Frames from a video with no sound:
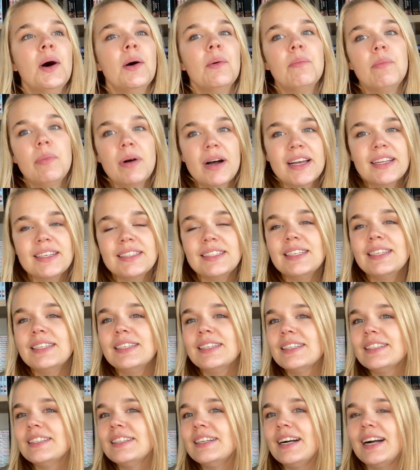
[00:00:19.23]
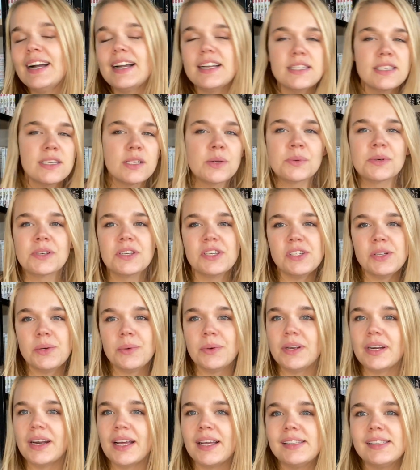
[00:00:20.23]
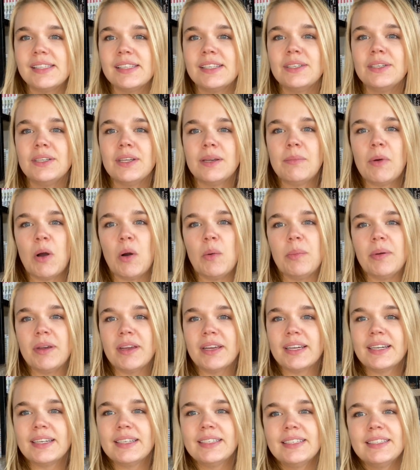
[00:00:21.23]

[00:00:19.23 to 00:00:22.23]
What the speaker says: but I still want to do one. I still am hoping